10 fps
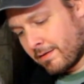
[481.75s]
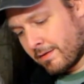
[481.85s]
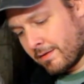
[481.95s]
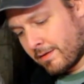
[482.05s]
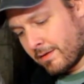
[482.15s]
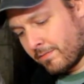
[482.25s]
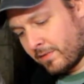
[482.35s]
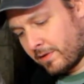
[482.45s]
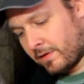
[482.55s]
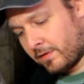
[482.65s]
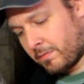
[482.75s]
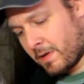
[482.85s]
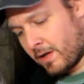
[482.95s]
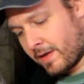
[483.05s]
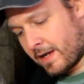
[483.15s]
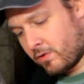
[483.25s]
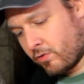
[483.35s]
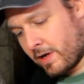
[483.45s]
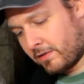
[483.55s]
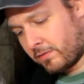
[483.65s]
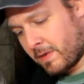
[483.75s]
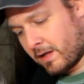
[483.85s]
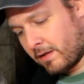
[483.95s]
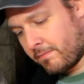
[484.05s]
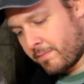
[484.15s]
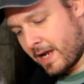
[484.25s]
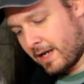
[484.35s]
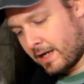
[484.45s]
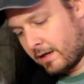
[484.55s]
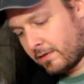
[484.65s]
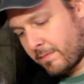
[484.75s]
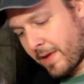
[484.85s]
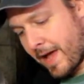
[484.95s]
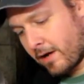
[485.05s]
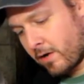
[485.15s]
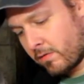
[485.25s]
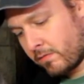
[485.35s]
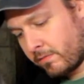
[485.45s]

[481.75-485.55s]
to smell that great smell of baking tobacco.